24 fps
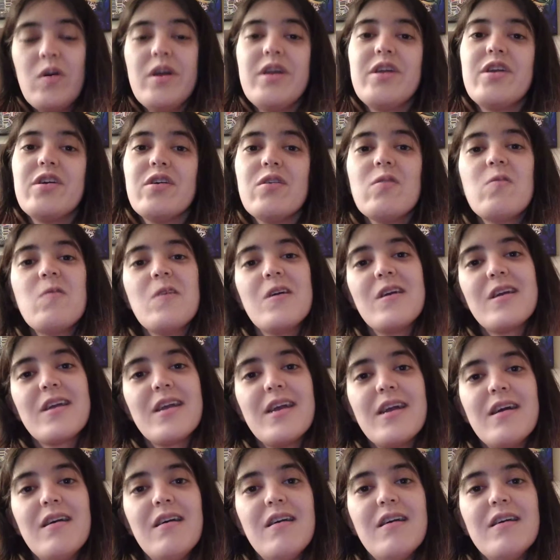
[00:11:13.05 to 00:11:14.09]
you're
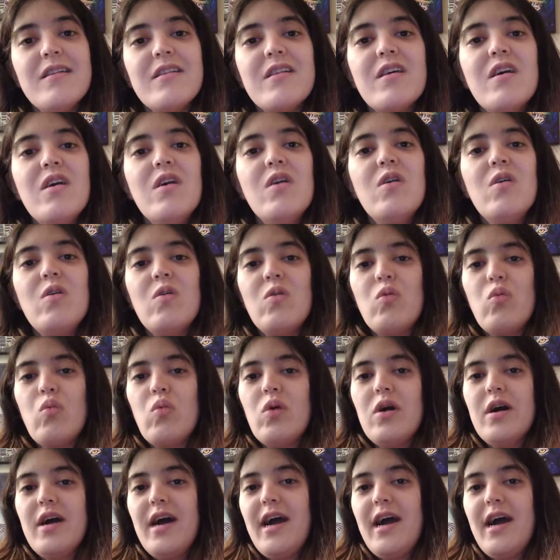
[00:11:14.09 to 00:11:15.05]
working on. What